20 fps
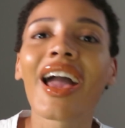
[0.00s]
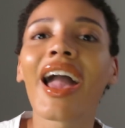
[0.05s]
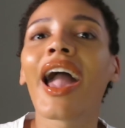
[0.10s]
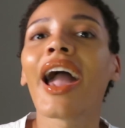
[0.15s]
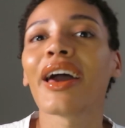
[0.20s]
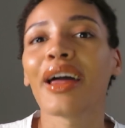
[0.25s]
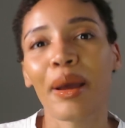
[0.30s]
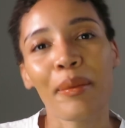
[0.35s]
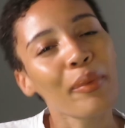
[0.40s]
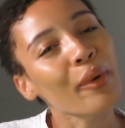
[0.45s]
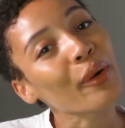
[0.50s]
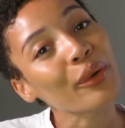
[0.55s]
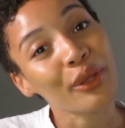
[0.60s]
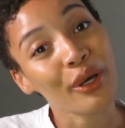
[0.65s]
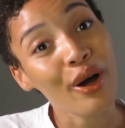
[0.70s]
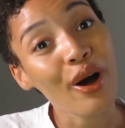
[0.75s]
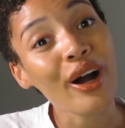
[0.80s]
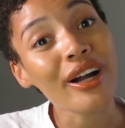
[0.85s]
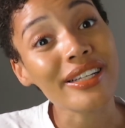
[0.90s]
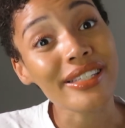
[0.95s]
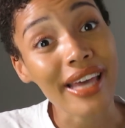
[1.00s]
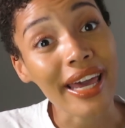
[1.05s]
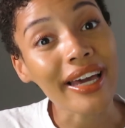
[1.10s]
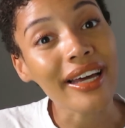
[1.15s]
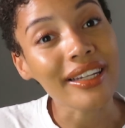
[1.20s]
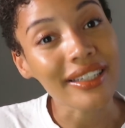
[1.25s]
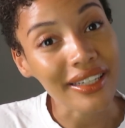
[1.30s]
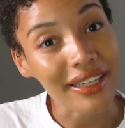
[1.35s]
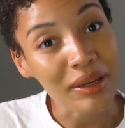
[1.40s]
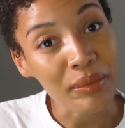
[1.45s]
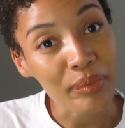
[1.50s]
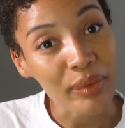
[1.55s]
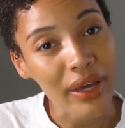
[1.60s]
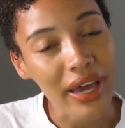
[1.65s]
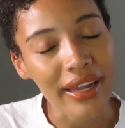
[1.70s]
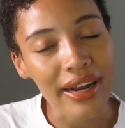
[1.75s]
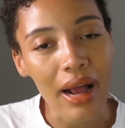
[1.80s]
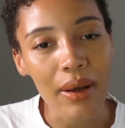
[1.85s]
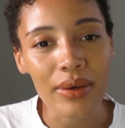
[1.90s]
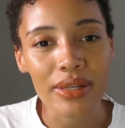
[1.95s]
And I pulled the card take a leap,
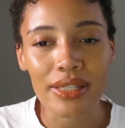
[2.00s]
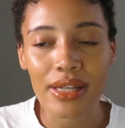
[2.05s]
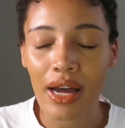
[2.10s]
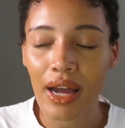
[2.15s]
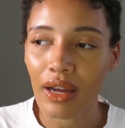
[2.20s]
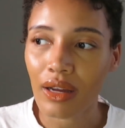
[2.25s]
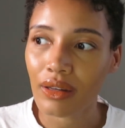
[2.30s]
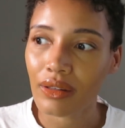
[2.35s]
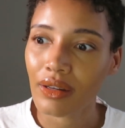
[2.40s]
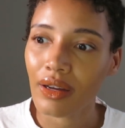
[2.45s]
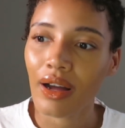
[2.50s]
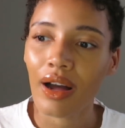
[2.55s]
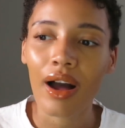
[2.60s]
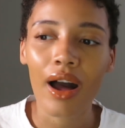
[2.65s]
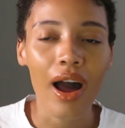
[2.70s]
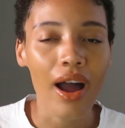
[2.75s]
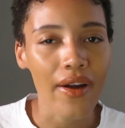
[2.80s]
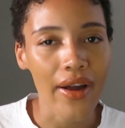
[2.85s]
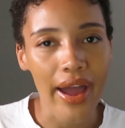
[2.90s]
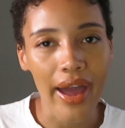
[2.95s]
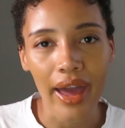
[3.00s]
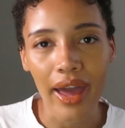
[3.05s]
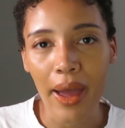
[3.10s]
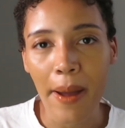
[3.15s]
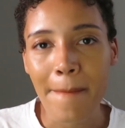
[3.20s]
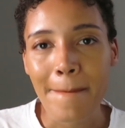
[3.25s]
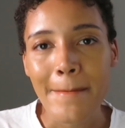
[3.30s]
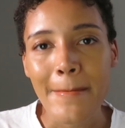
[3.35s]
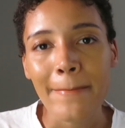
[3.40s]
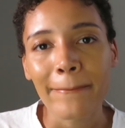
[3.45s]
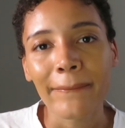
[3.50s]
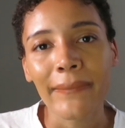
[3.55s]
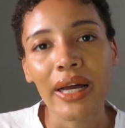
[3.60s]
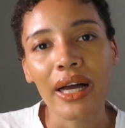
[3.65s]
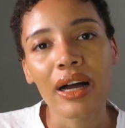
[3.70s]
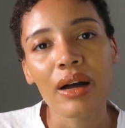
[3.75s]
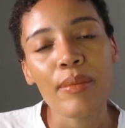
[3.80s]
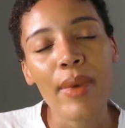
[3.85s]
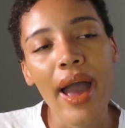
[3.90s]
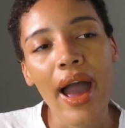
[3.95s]
and I was like, all right.
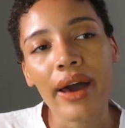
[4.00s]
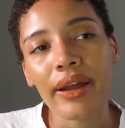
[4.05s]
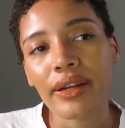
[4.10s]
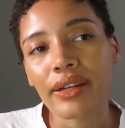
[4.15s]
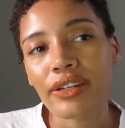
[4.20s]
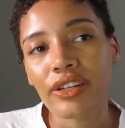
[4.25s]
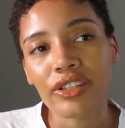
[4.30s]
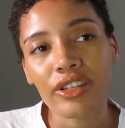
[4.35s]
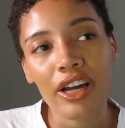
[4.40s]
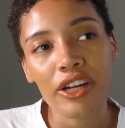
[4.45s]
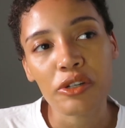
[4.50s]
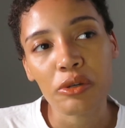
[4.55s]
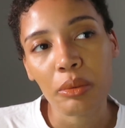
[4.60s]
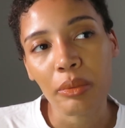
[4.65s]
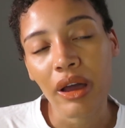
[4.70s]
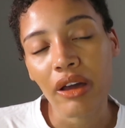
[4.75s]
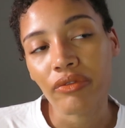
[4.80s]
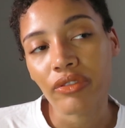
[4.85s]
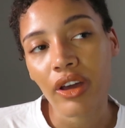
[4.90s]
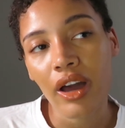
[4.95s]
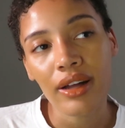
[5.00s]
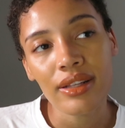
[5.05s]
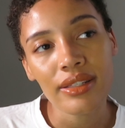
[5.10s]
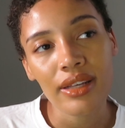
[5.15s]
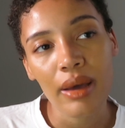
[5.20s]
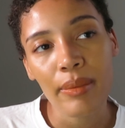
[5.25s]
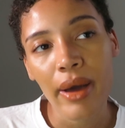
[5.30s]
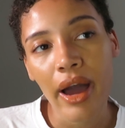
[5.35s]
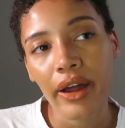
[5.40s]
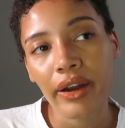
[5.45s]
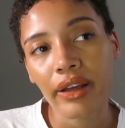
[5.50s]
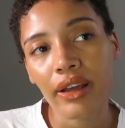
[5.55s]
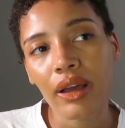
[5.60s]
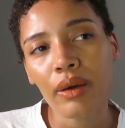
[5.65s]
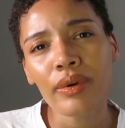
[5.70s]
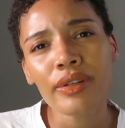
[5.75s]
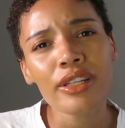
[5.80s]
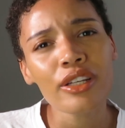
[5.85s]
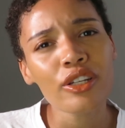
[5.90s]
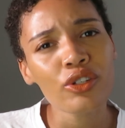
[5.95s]
I had a discussion with my fiance about it. It
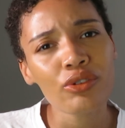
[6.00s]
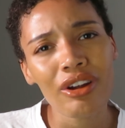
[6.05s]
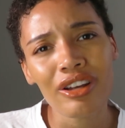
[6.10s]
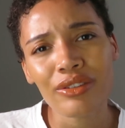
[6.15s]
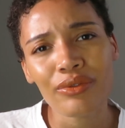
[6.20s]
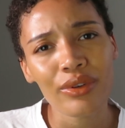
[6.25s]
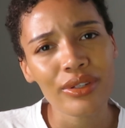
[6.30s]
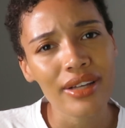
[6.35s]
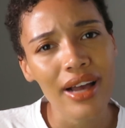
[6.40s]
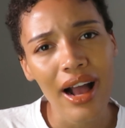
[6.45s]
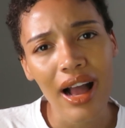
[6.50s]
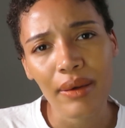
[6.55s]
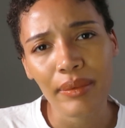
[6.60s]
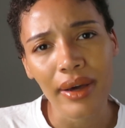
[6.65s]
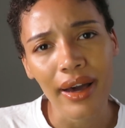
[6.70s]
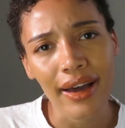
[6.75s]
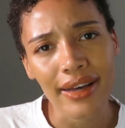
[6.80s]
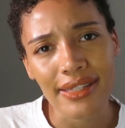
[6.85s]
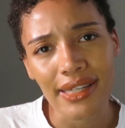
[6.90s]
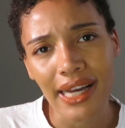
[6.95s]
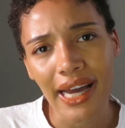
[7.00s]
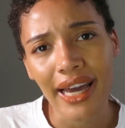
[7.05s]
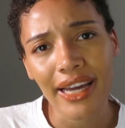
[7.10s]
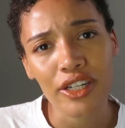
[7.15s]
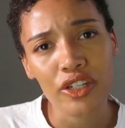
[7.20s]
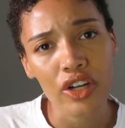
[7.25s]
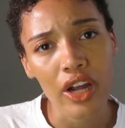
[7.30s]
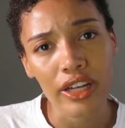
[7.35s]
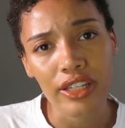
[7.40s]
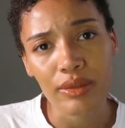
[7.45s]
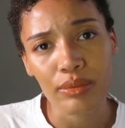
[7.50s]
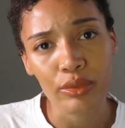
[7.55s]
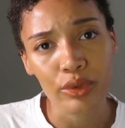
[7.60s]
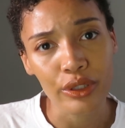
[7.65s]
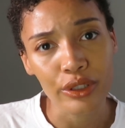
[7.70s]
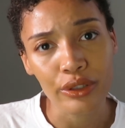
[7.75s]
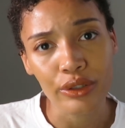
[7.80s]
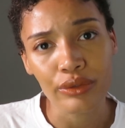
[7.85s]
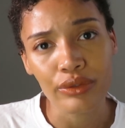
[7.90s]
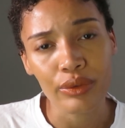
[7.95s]
was a stressful time, guys. Like, I had just
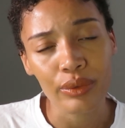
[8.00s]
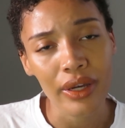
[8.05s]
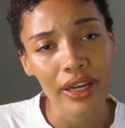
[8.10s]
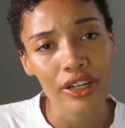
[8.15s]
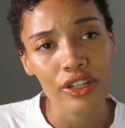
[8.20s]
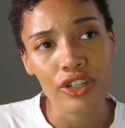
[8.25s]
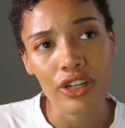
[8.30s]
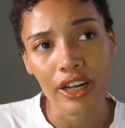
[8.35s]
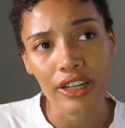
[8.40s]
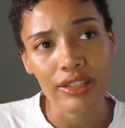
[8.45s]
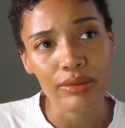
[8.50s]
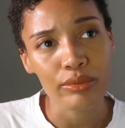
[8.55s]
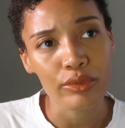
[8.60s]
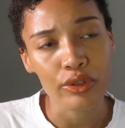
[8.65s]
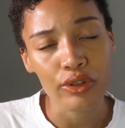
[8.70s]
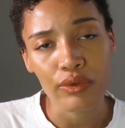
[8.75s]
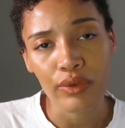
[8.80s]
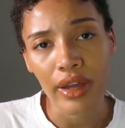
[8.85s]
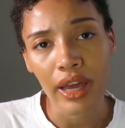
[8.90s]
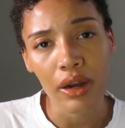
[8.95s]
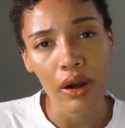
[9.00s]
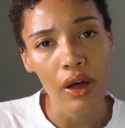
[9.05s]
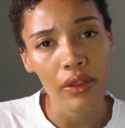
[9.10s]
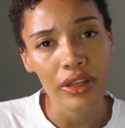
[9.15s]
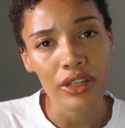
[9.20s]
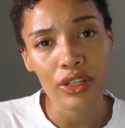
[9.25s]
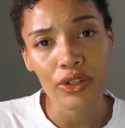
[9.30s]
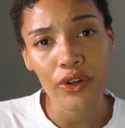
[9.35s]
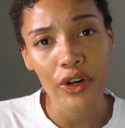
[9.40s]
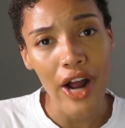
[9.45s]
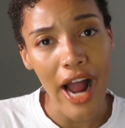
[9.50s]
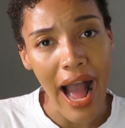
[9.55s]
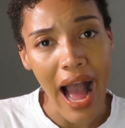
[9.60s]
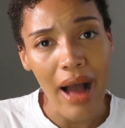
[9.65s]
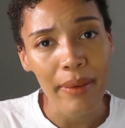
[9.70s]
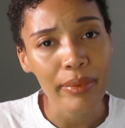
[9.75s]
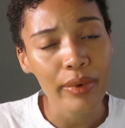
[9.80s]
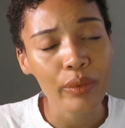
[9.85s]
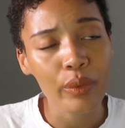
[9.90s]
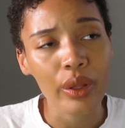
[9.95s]
moved. We had just moved. We had all this
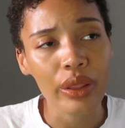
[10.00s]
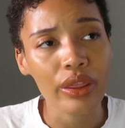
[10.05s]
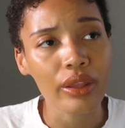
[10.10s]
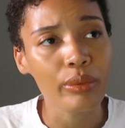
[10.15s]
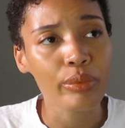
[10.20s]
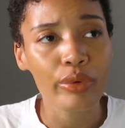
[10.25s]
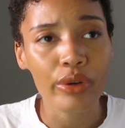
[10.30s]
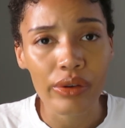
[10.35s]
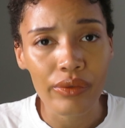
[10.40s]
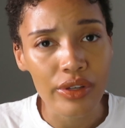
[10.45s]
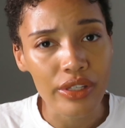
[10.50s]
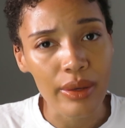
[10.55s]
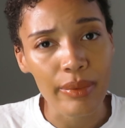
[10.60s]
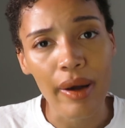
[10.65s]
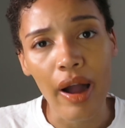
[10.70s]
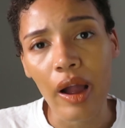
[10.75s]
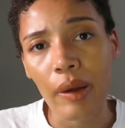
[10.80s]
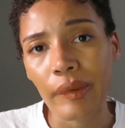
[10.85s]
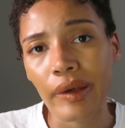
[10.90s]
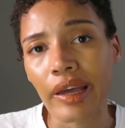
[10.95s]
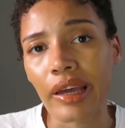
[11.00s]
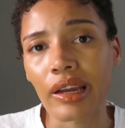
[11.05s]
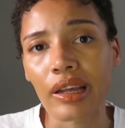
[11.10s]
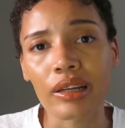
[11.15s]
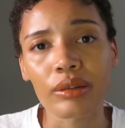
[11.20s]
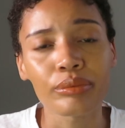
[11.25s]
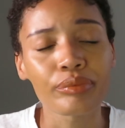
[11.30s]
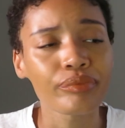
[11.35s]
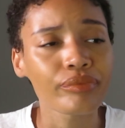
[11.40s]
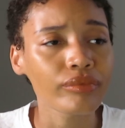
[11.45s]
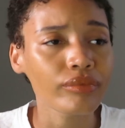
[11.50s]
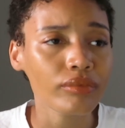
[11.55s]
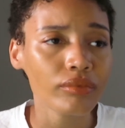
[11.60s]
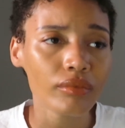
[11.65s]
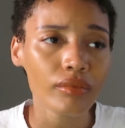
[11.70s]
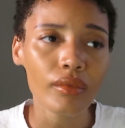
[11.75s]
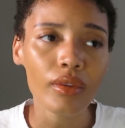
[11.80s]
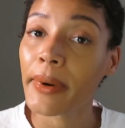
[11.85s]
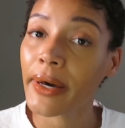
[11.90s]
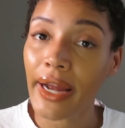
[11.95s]
crap with the previous apartment,
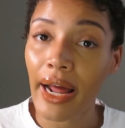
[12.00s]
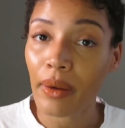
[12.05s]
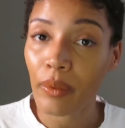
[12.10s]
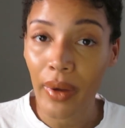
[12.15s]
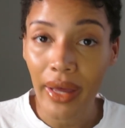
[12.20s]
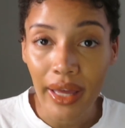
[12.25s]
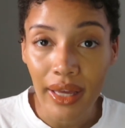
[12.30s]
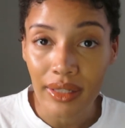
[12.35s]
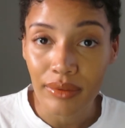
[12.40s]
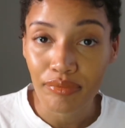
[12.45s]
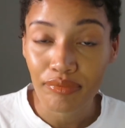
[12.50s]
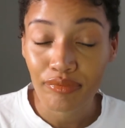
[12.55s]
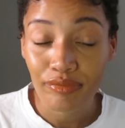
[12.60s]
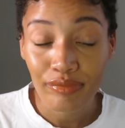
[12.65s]
but I went.